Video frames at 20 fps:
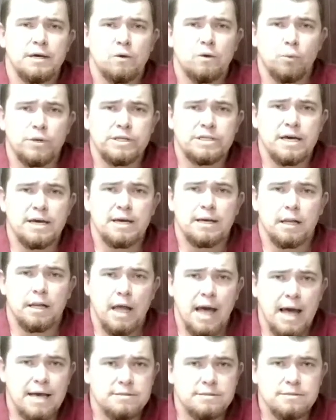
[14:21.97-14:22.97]
We take
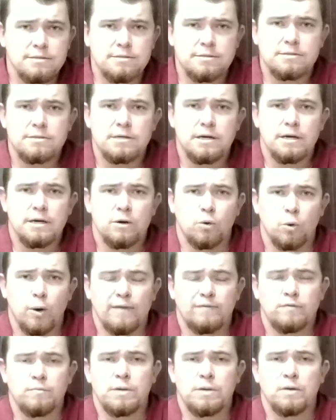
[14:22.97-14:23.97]
classes or
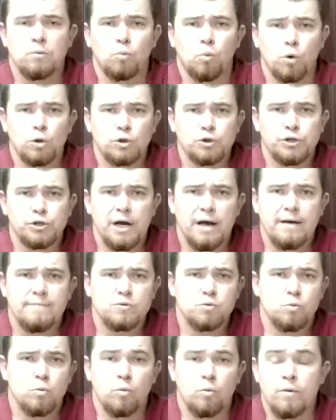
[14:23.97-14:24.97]
have to be in
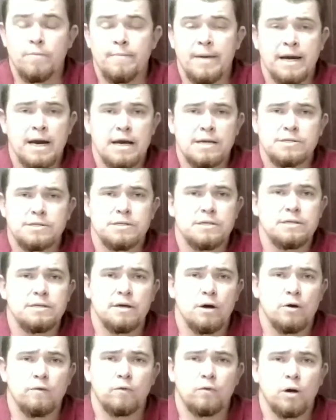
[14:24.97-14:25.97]
workshops where we may not see
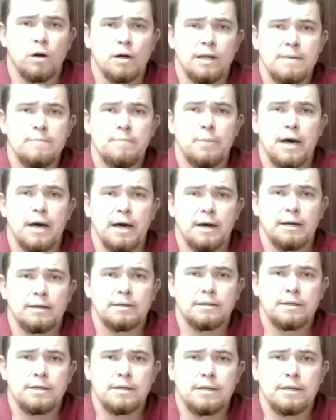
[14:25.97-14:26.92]
the overall impact,